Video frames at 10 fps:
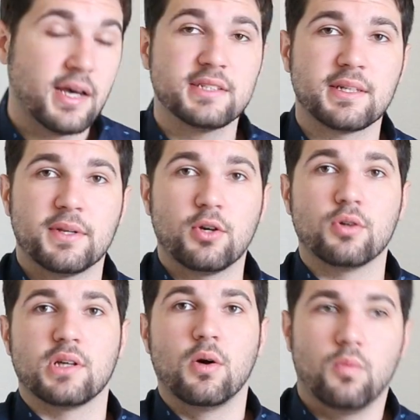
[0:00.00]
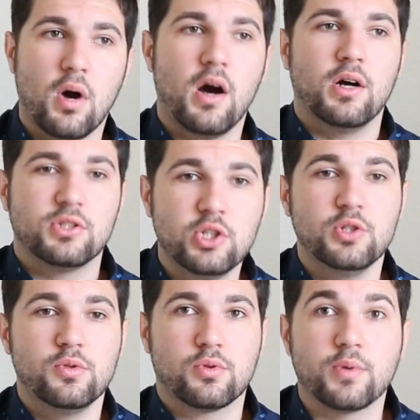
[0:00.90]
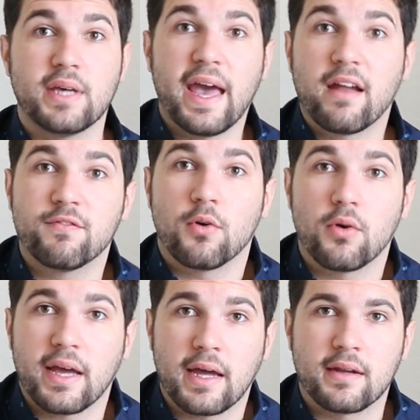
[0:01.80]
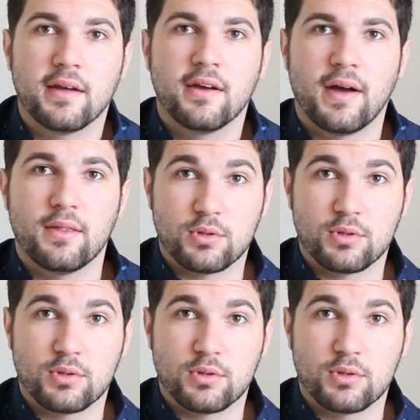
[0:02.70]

Somebody goes 1, 2, 3, and 4, and, right?